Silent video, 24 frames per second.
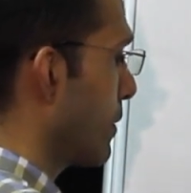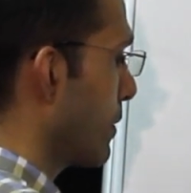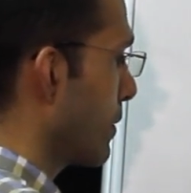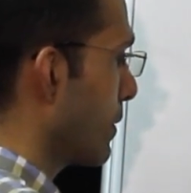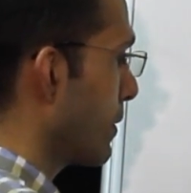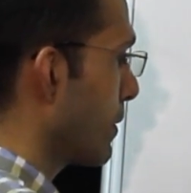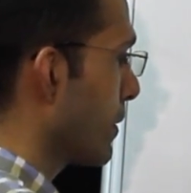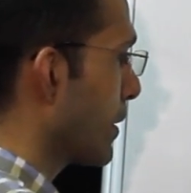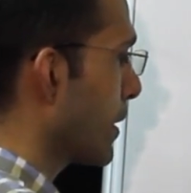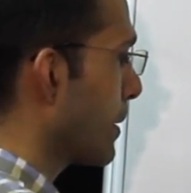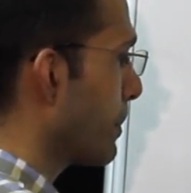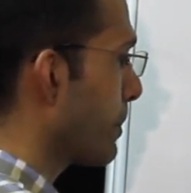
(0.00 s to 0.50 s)

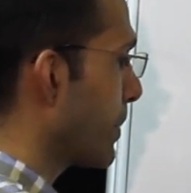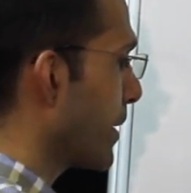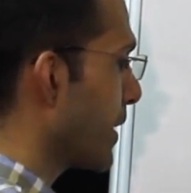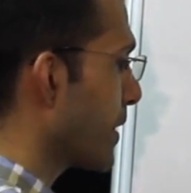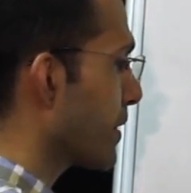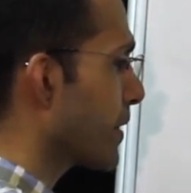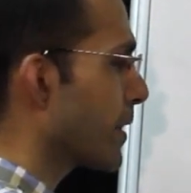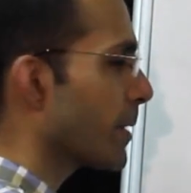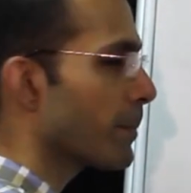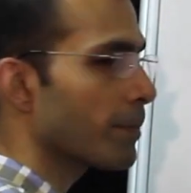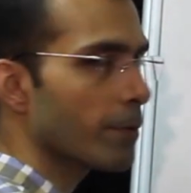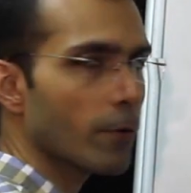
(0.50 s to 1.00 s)

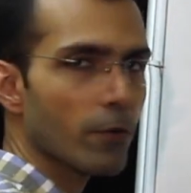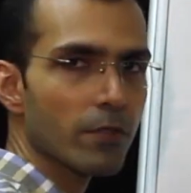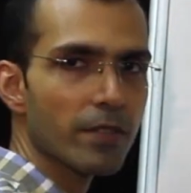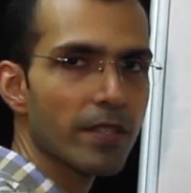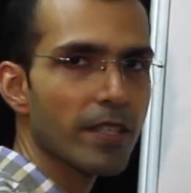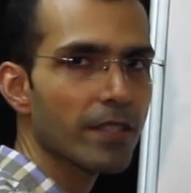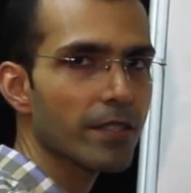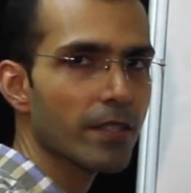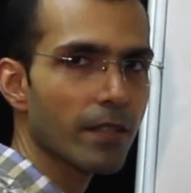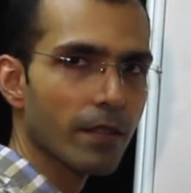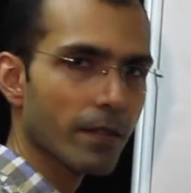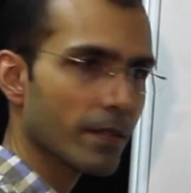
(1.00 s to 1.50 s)
Repeat the
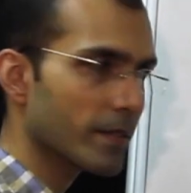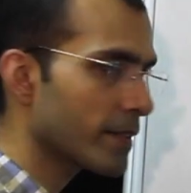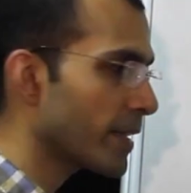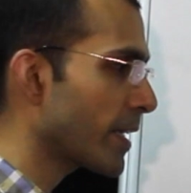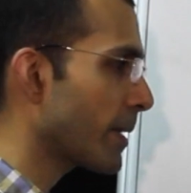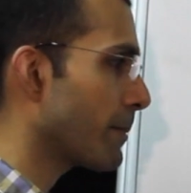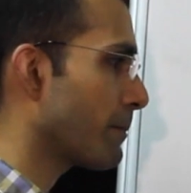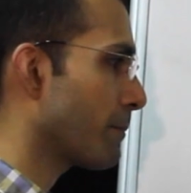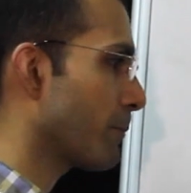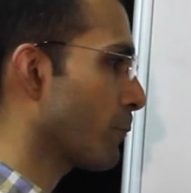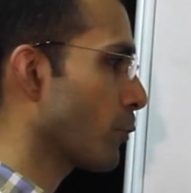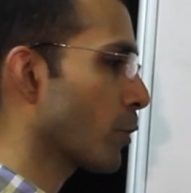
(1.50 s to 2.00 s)
procedure,
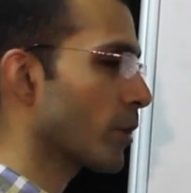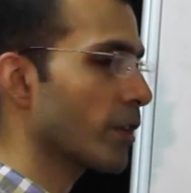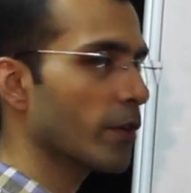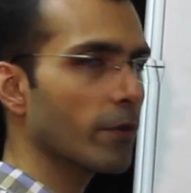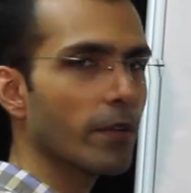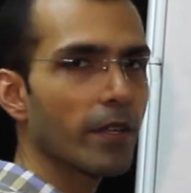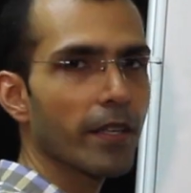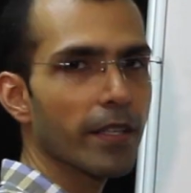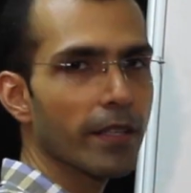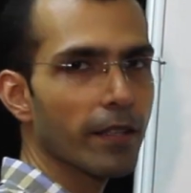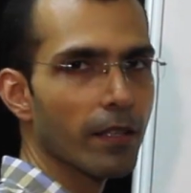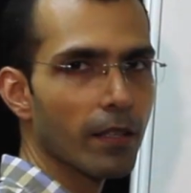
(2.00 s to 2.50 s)
same what you
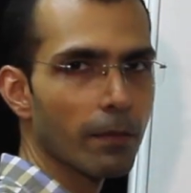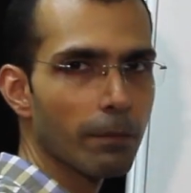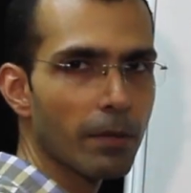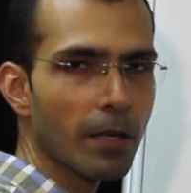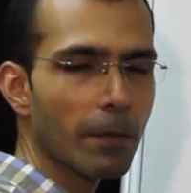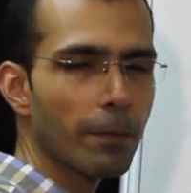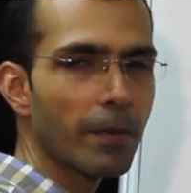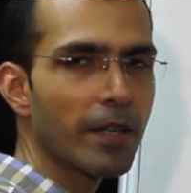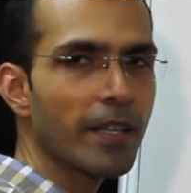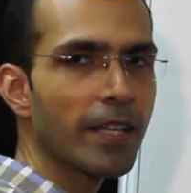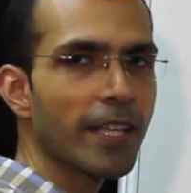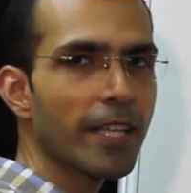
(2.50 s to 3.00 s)
did here.
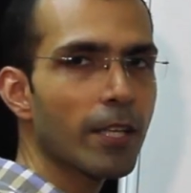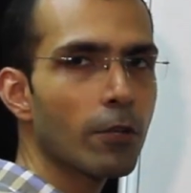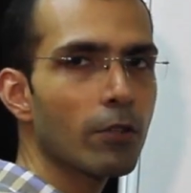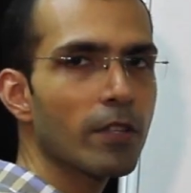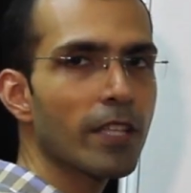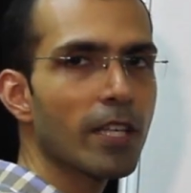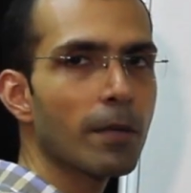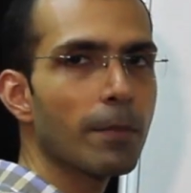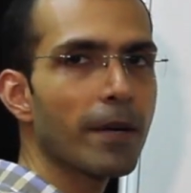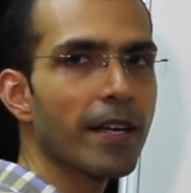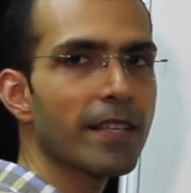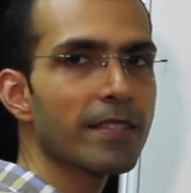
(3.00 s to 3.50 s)

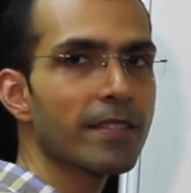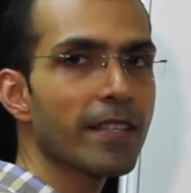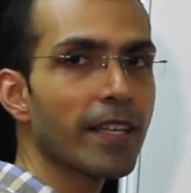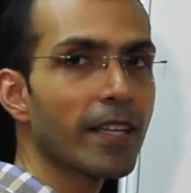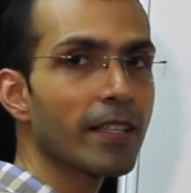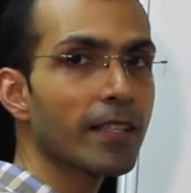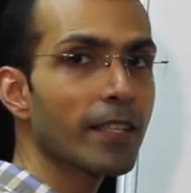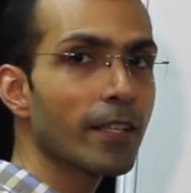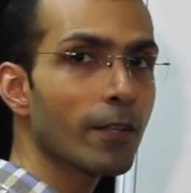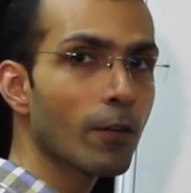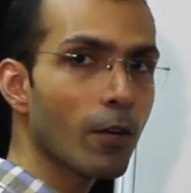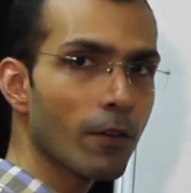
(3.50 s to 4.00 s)
Perpendicular
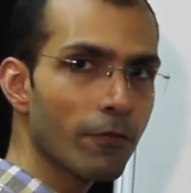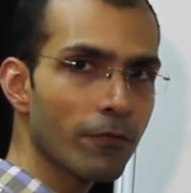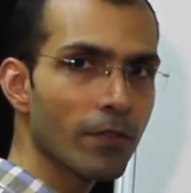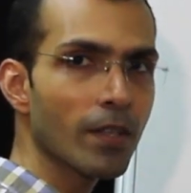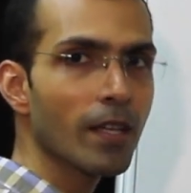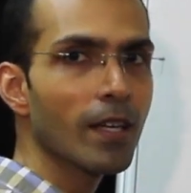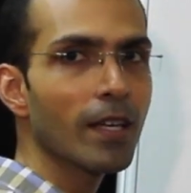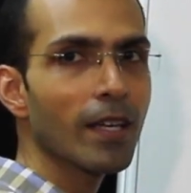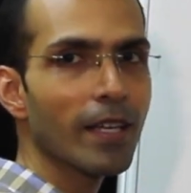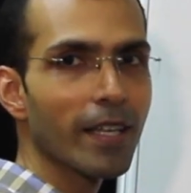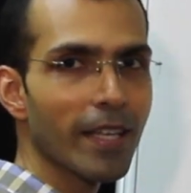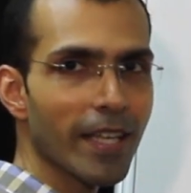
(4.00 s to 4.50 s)
bisector of
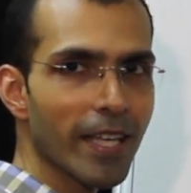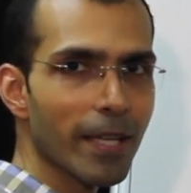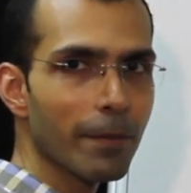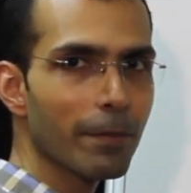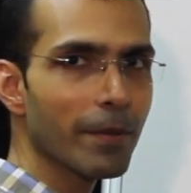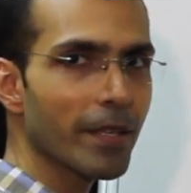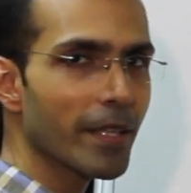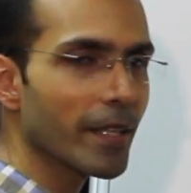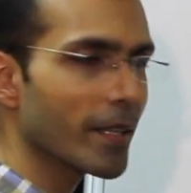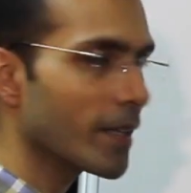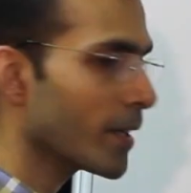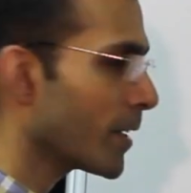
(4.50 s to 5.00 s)

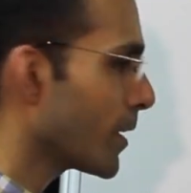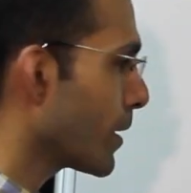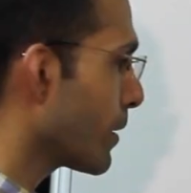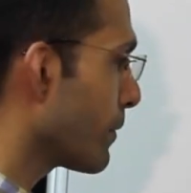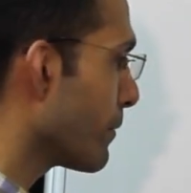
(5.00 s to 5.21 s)
AB.